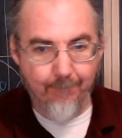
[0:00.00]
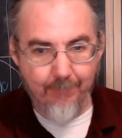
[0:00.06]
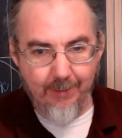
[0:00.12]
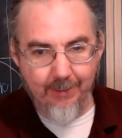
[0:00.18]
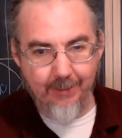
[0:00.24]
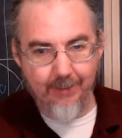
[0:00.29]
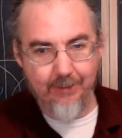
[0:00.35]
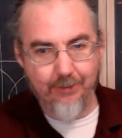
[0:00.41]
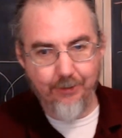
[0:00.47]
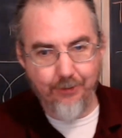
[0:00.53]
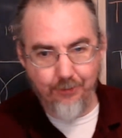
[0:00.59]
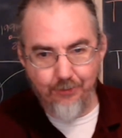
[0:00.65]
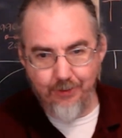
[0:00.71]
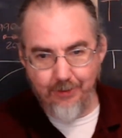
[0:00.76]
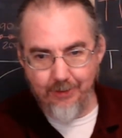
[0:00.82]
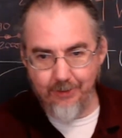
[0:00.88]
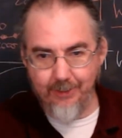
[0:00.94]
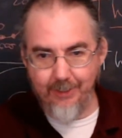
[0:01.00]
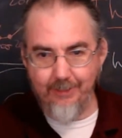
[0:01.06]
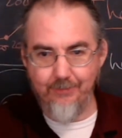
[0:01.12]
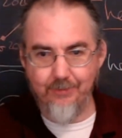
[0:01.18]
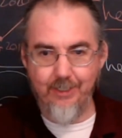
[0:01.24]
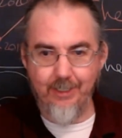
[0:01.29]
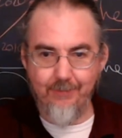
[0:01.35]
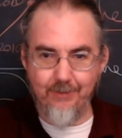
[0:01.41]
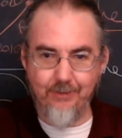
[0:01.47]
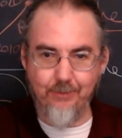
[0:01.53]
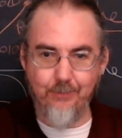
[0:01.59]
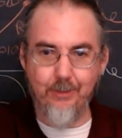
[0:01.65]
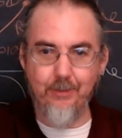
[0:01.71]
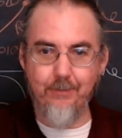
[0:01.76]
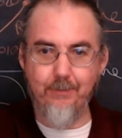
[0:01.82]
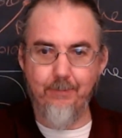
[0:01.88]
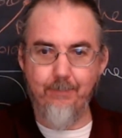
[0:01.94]
losing their life savings when
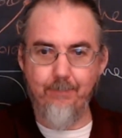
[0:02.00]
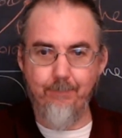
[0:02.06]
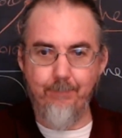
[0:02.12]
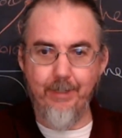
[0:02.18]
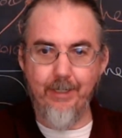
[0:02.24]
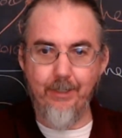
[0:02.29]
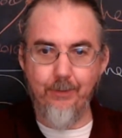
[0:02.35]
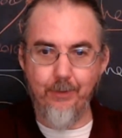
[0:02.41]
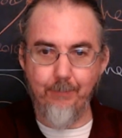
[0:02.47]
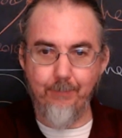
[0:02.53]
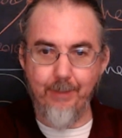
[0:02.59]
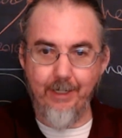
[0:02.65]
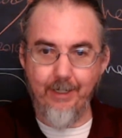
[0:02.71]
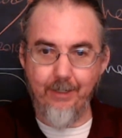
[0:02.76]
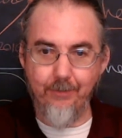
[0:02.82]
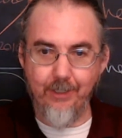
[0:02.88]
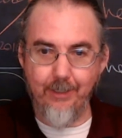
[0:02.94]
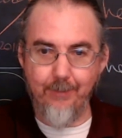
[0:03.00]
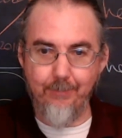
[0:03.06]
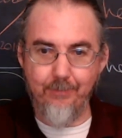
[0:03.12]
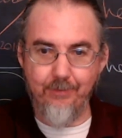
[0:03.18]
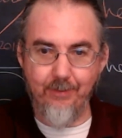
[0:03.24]
the bank went bankrupt,